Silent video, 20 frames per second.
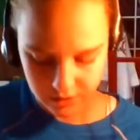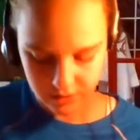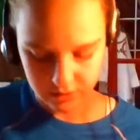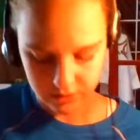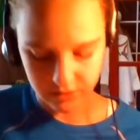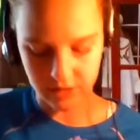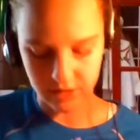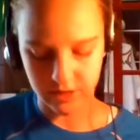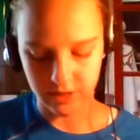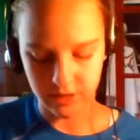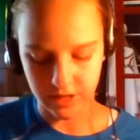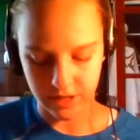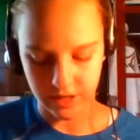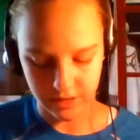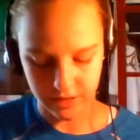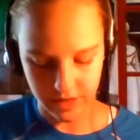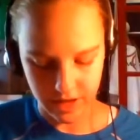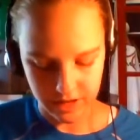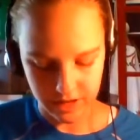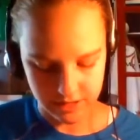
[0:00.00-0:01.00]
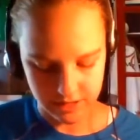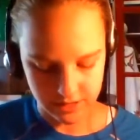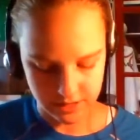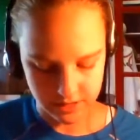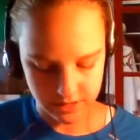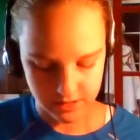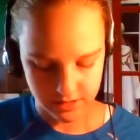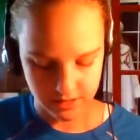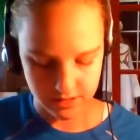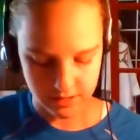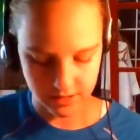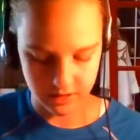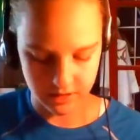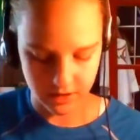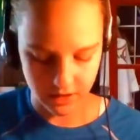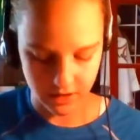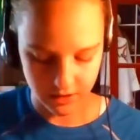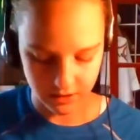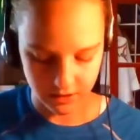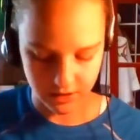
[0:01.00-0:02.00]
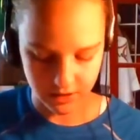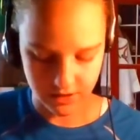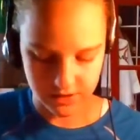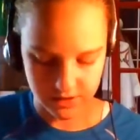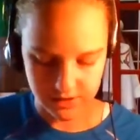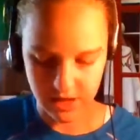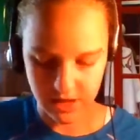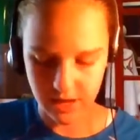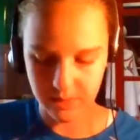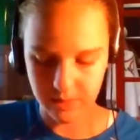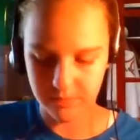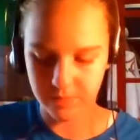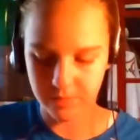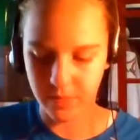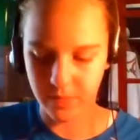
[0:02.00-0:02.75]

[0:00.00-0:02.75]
look like that. So that they all look the same.